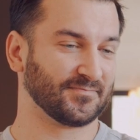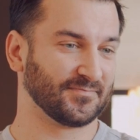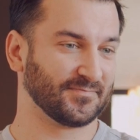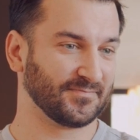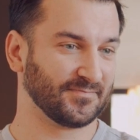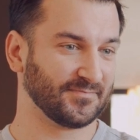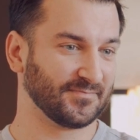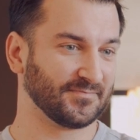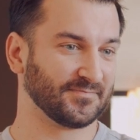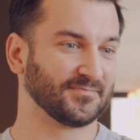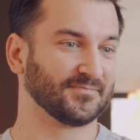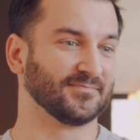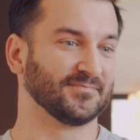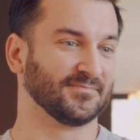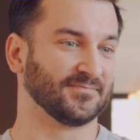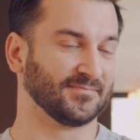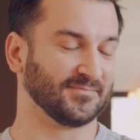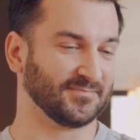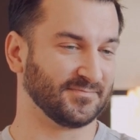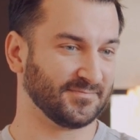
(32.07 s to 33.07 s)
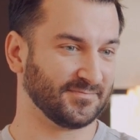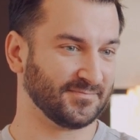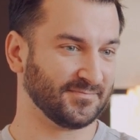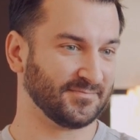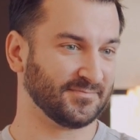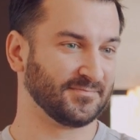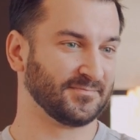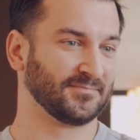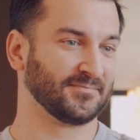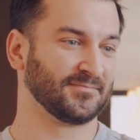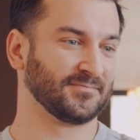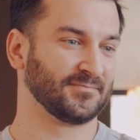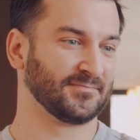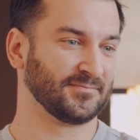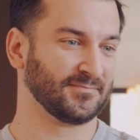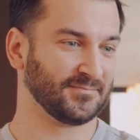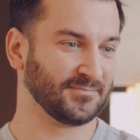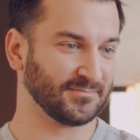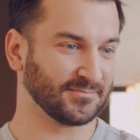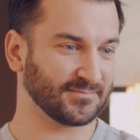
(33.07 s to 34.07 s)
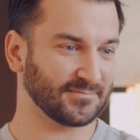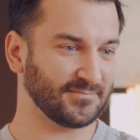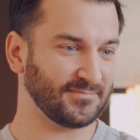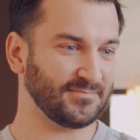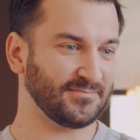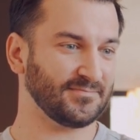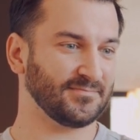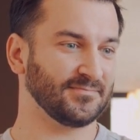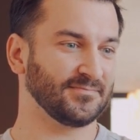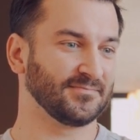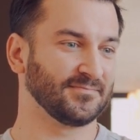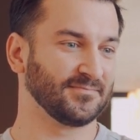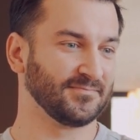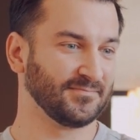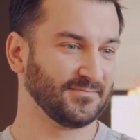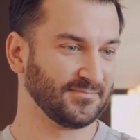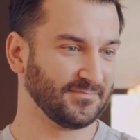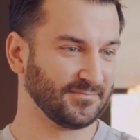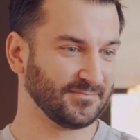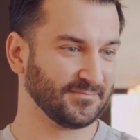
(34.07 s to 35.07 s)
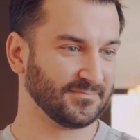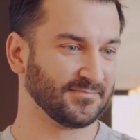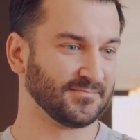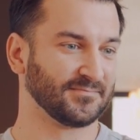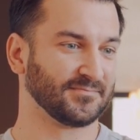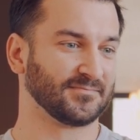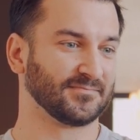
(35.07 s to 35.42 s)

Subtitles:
(silent)